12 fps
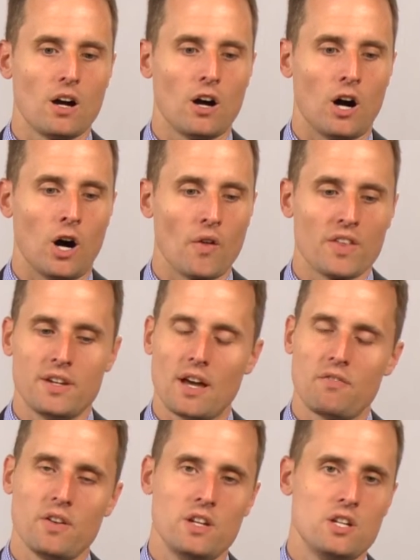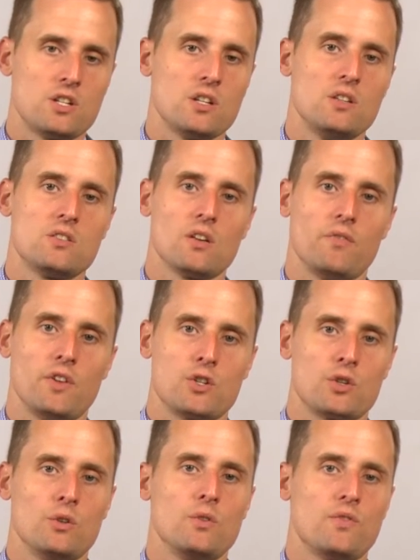all the definitions of the
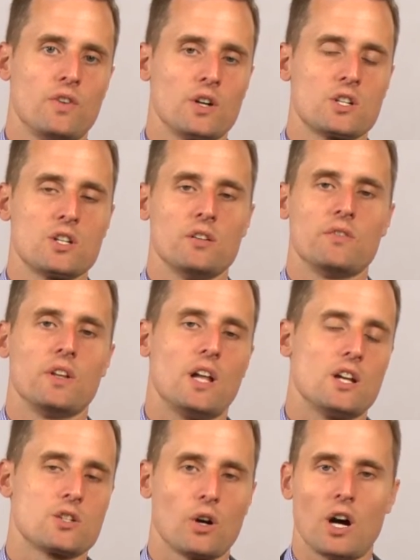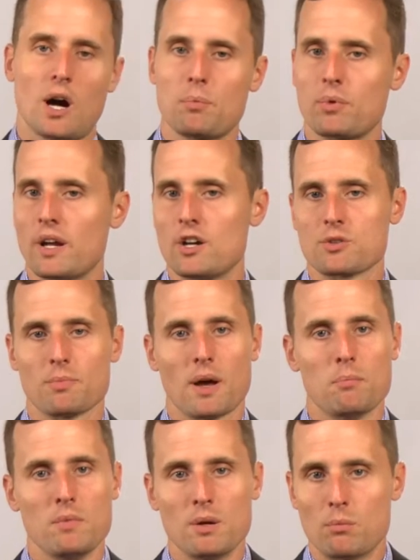truth function of the logical operators by
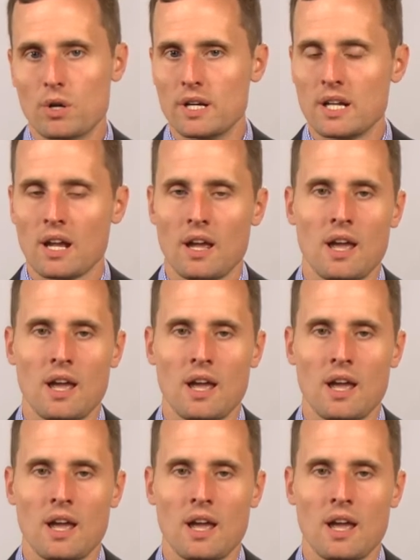memory,